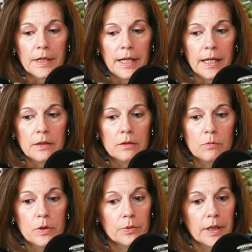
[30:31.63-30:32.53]
And
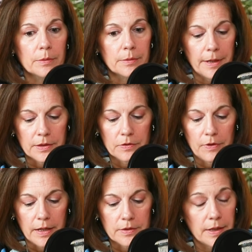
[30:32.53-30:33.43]
we were able to pass
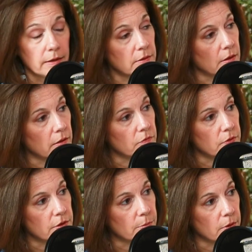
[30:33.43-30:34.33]
Savannah's Act and Not
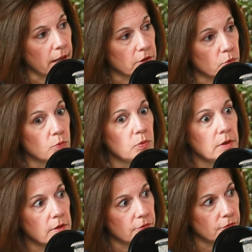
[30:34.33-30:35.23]
Invisible Act to
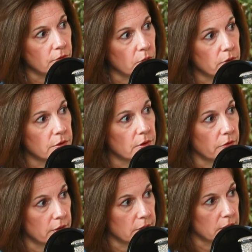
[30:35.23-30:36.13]
really focus
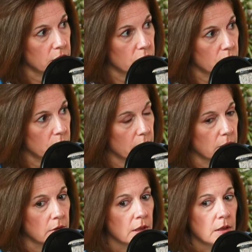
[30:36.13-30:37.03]
on this issue
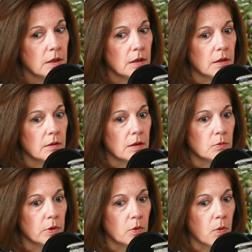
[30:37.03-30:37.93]
and
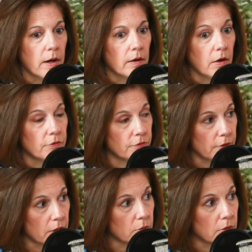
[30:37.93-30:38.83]
require our
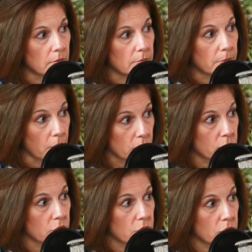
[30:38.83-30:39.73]
federal
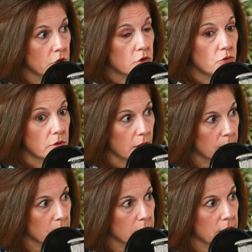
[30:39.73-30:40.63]
partners to
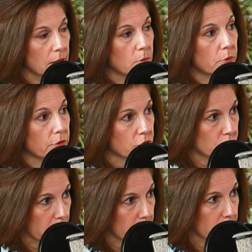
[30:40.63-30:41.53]
come to the table with our
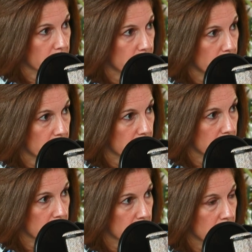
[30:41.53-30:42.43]
tribal
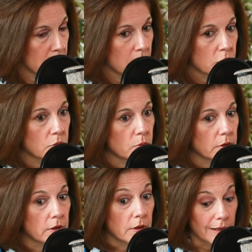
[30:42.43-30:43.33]
communities to
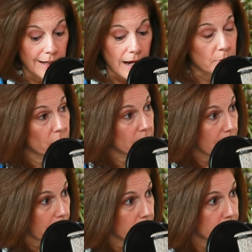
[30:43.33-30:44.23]
really capture the
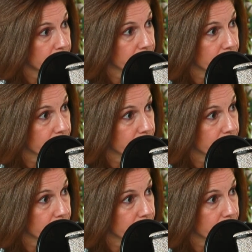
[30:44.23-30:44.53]
data